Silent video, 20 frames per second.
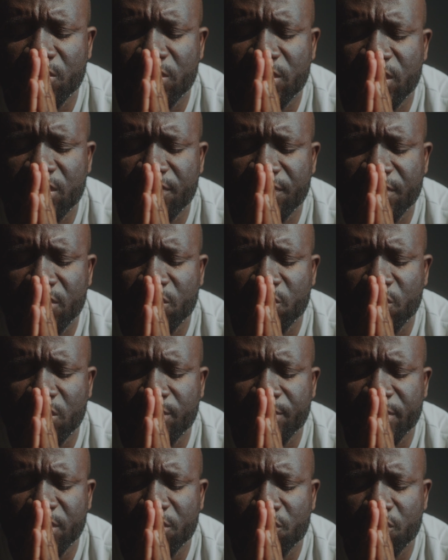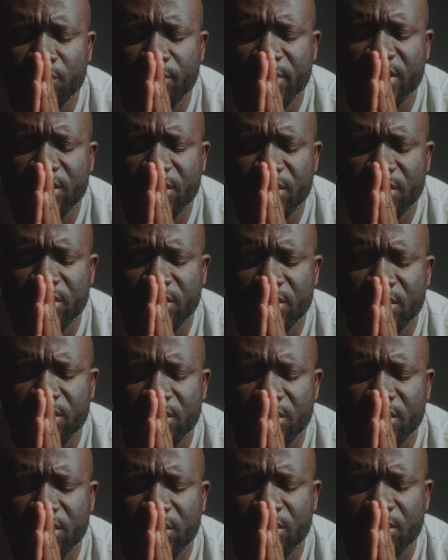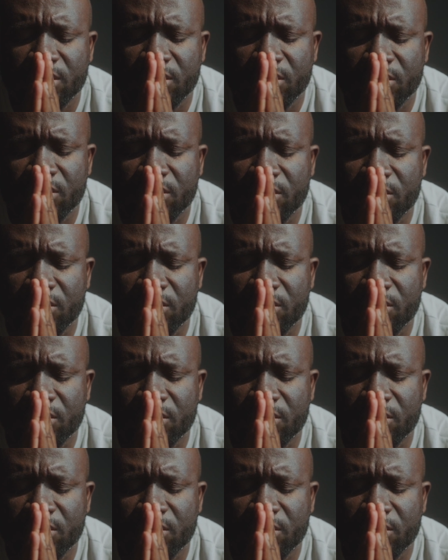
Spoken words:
you. And